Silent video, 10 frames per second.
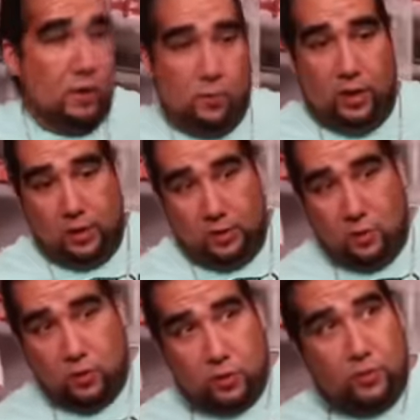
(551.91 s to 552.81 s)
we can
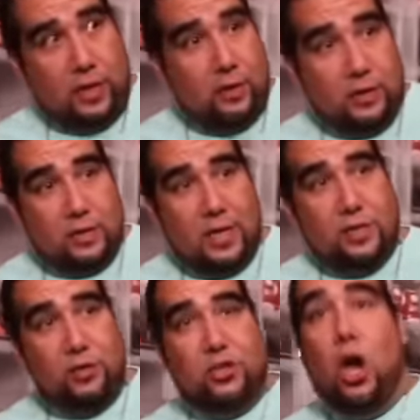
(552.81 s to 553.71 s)
go through here and
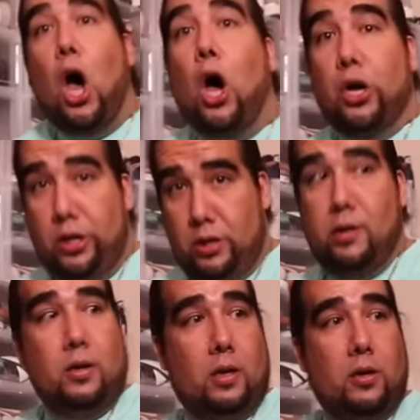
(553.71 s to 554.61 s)
Chester talk.
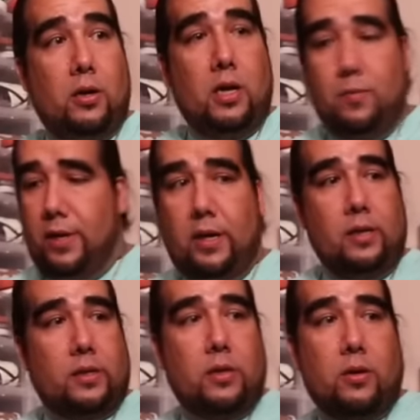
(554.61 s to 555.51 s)
You know what I
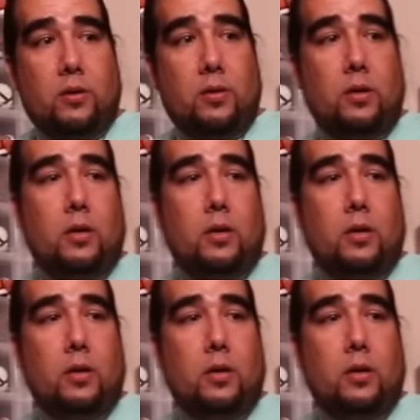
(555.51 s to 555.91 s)
mean? So,